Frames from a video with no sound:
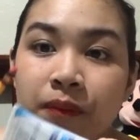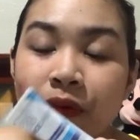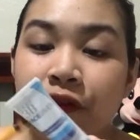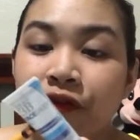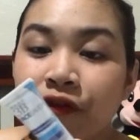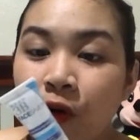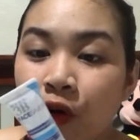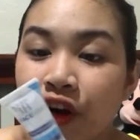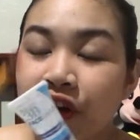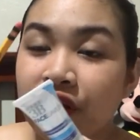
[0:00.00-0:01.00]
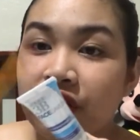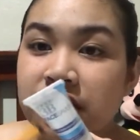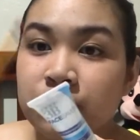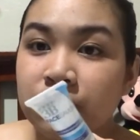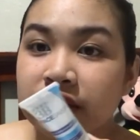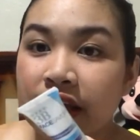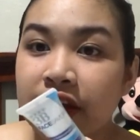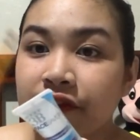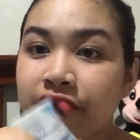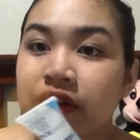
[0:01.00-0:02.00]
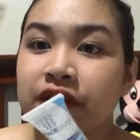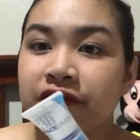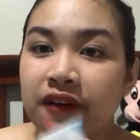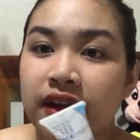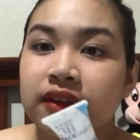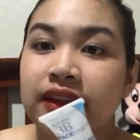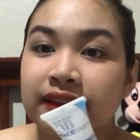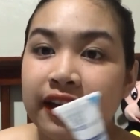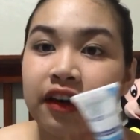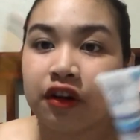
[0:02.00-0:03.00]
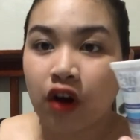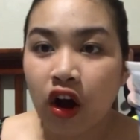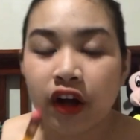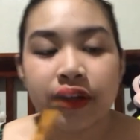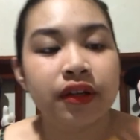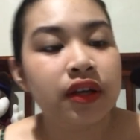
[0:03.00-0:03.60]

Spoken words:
before this would take full effect later on.